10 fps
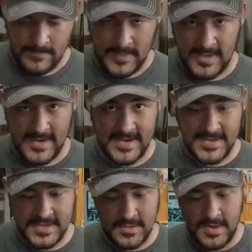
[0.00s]
Alright guys,
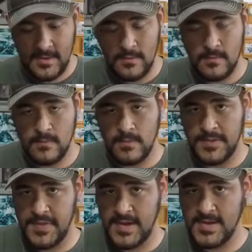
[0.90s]
so now the
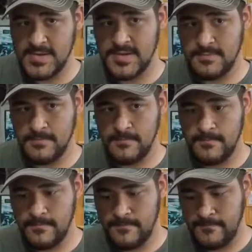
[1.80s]
thing is,
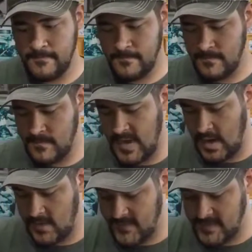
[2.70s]
the
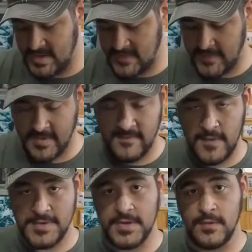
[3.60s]
AR-15 is very
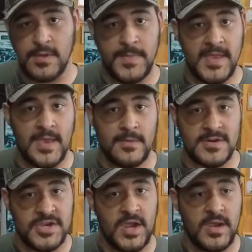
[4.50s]
versatile with being able to
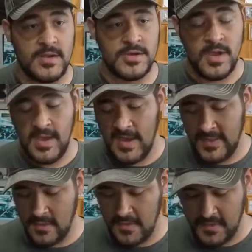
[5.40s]
change. And
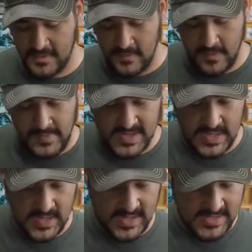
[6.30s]
the other thing too that makes
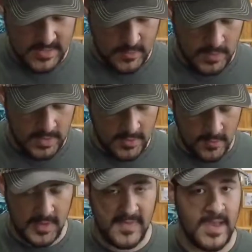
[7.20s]
it nice is when you're
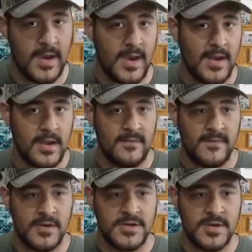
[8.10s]
doing that kind of
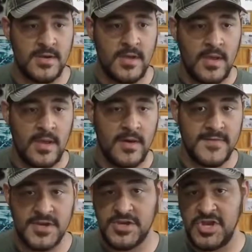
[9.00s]
conversion of
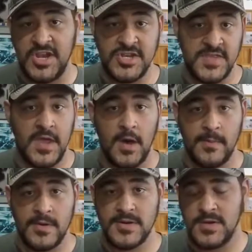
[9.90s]
just changing the
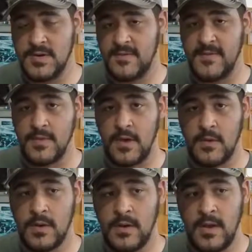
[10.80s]
uppers to a different
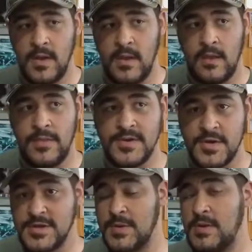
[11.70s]
lower, there's
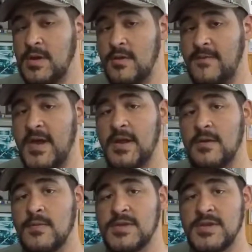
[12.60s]
also another
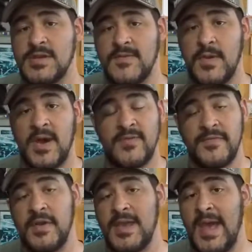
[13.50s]
factor, which is if you have
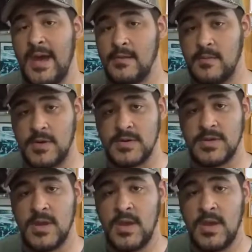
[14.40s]
different calibers.